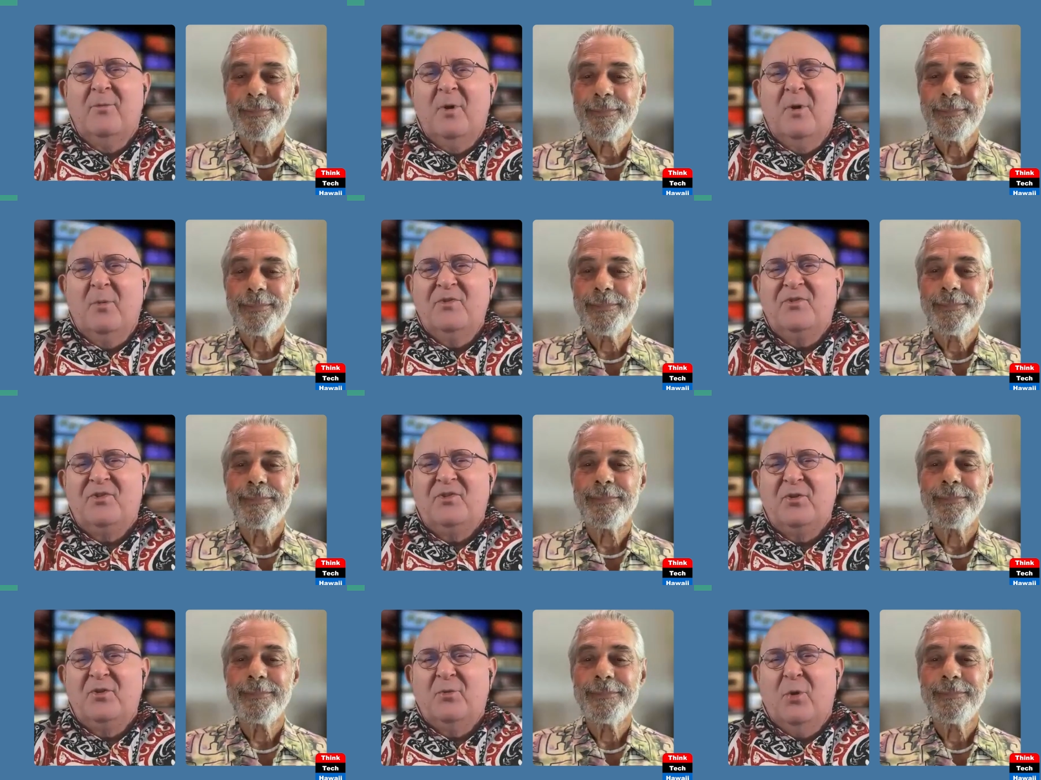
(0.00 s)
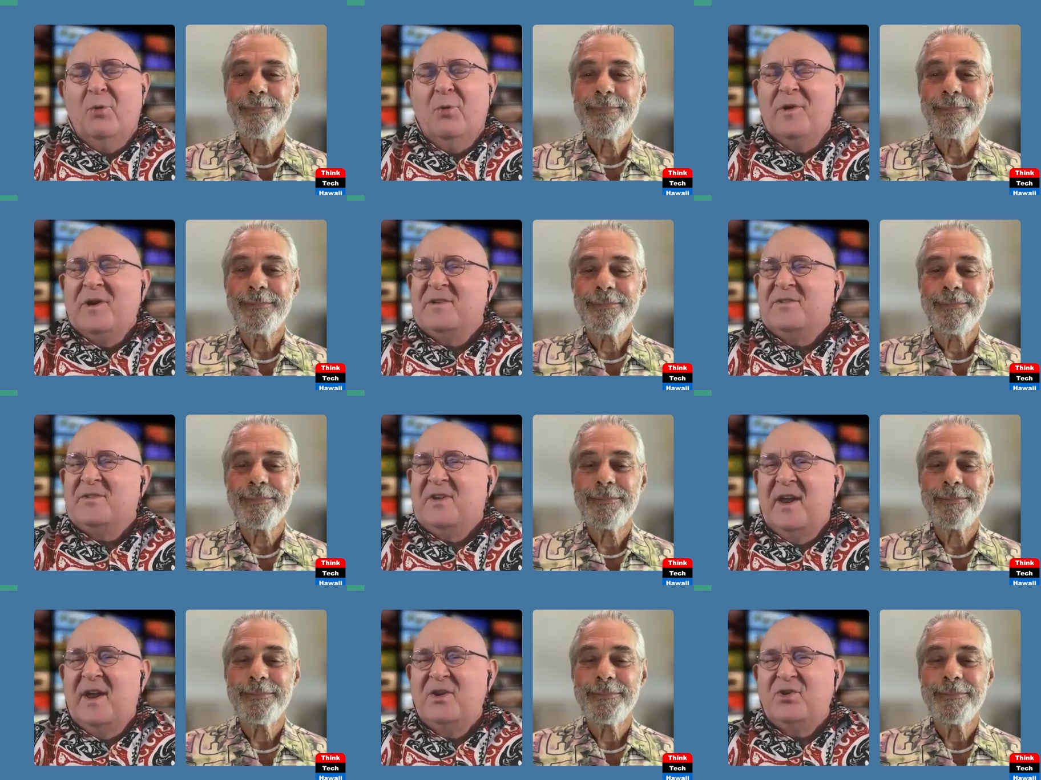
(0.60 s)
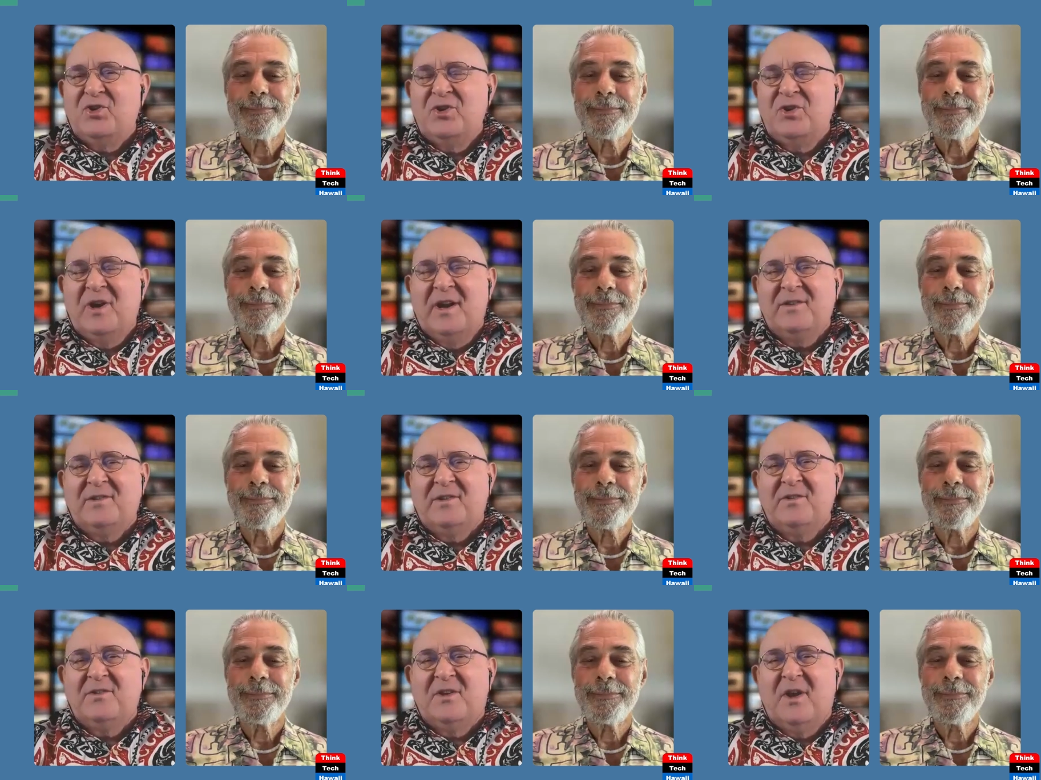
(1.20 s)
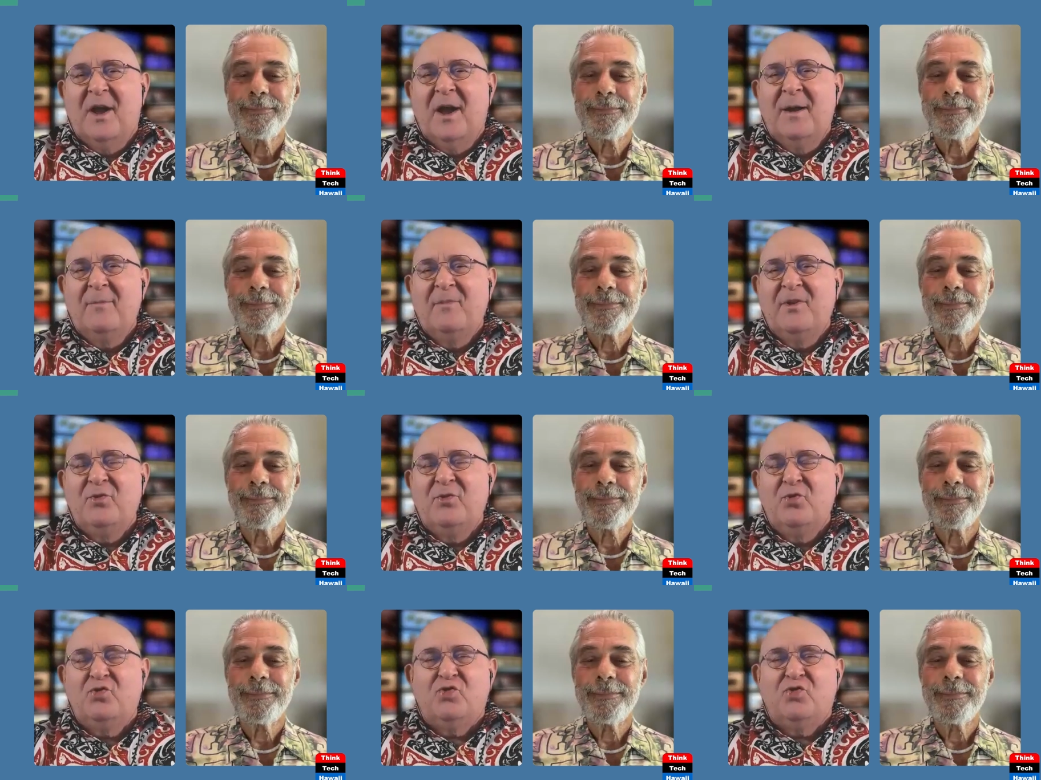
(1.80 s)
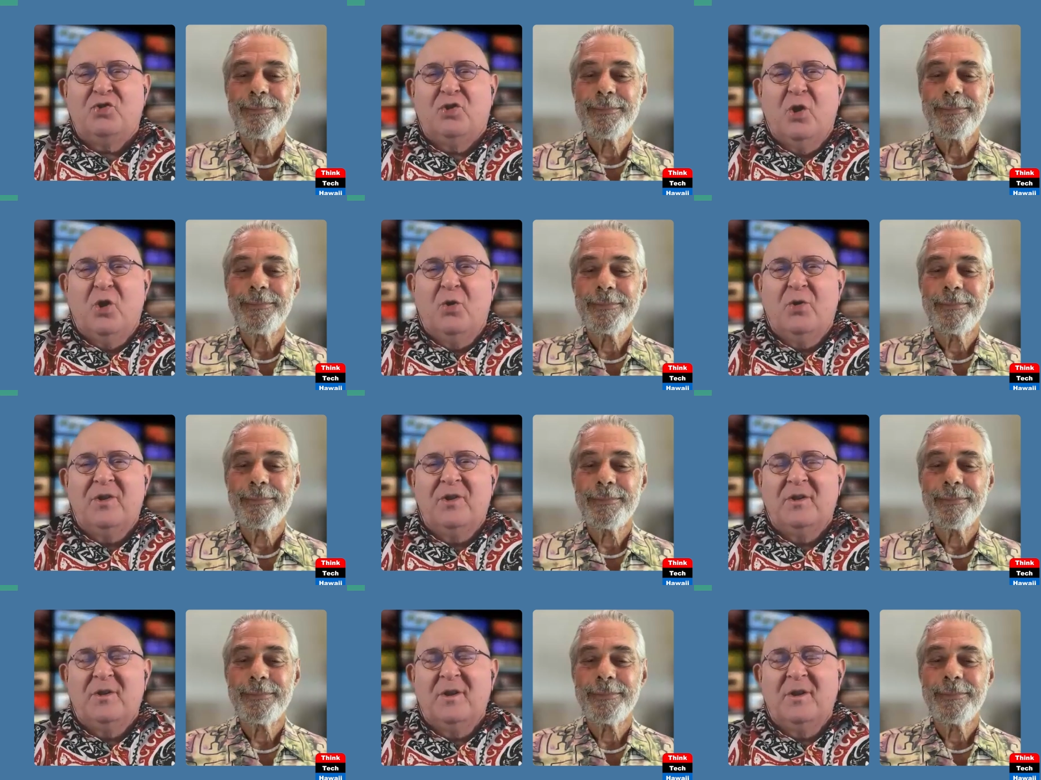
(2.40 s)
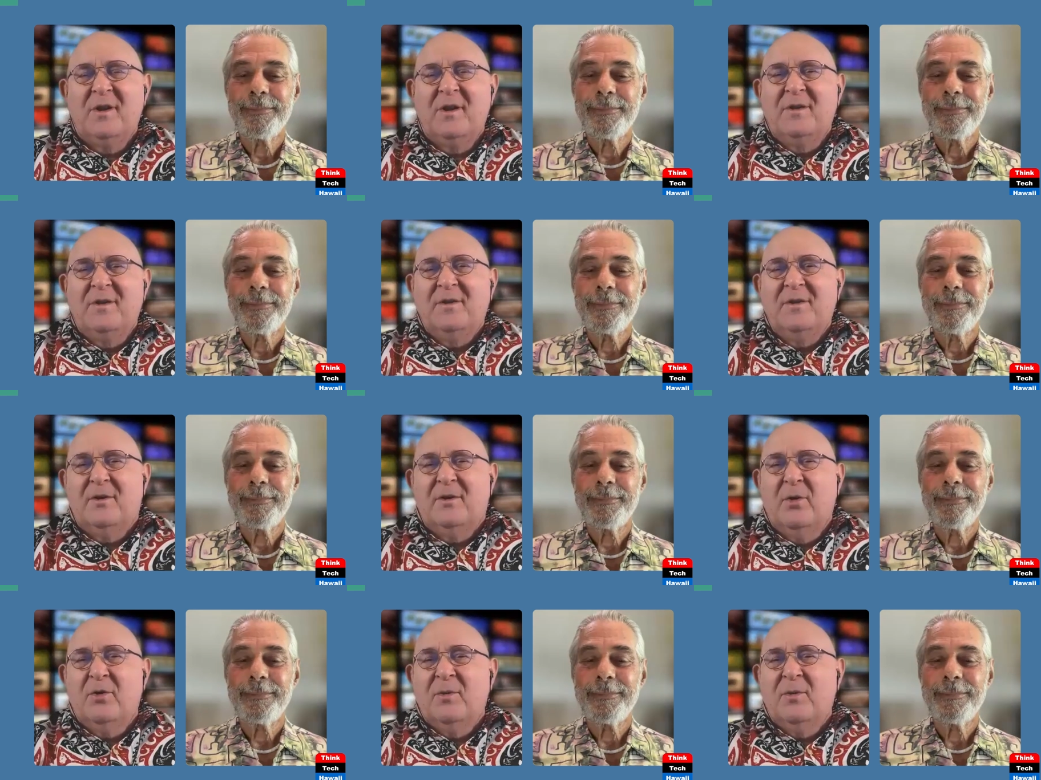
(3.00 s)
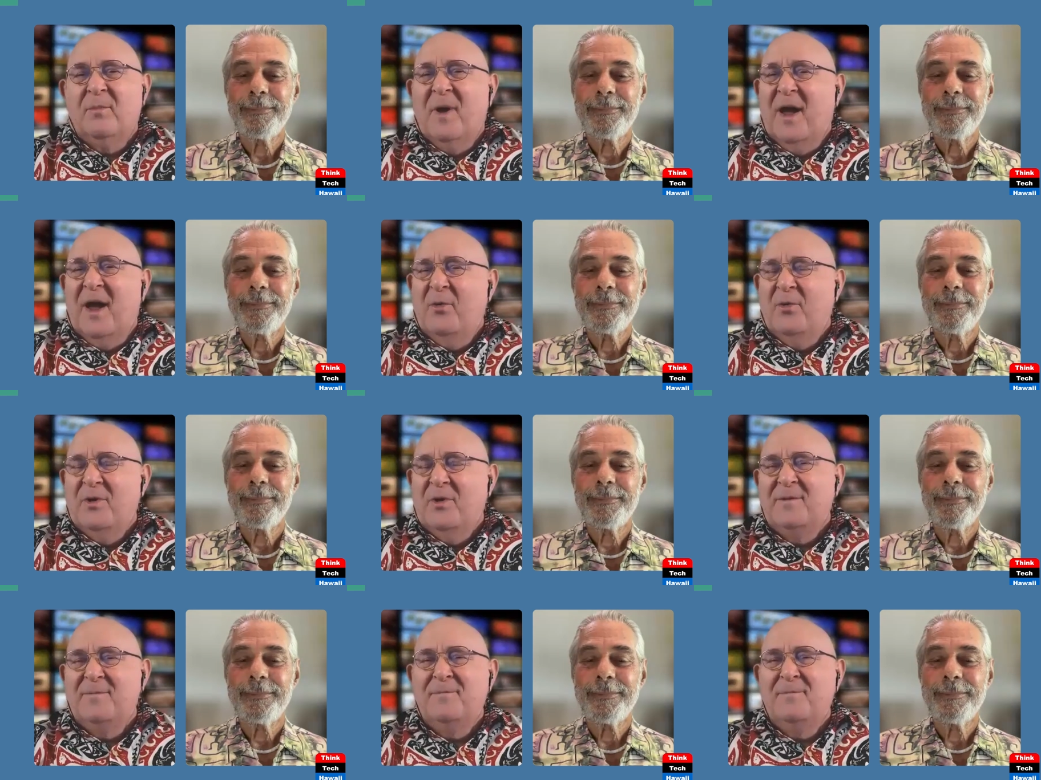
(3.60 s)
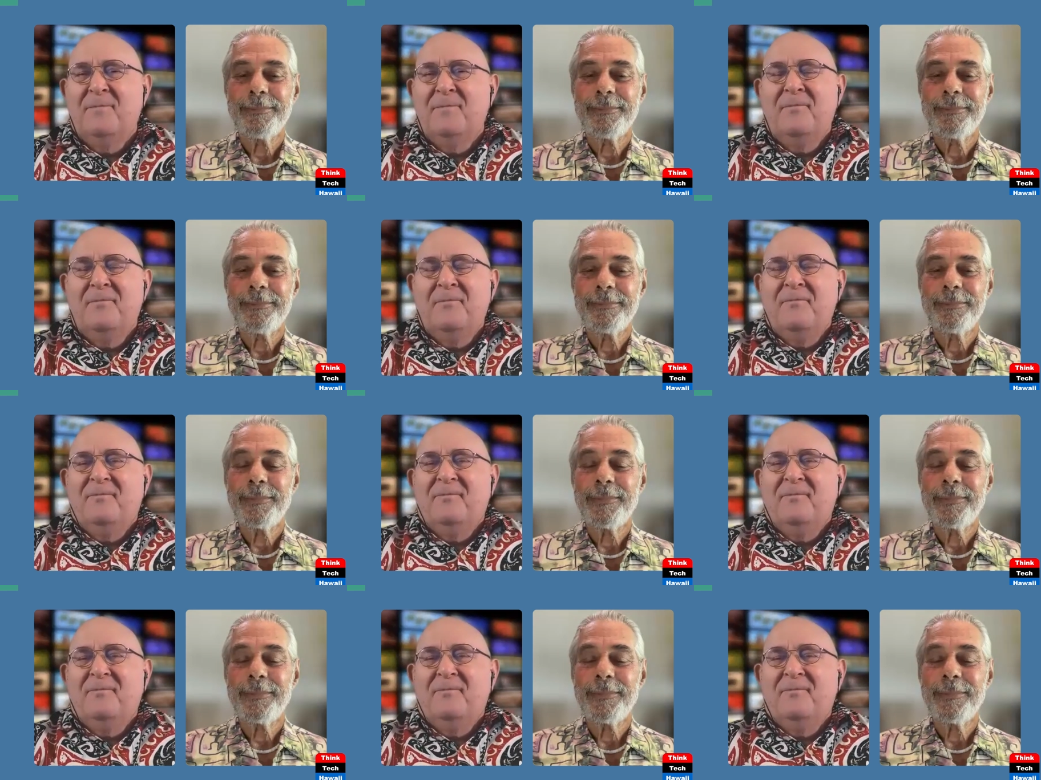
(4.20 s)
Speaker 1: What was your orientation at the time that you should go to the go to Maui?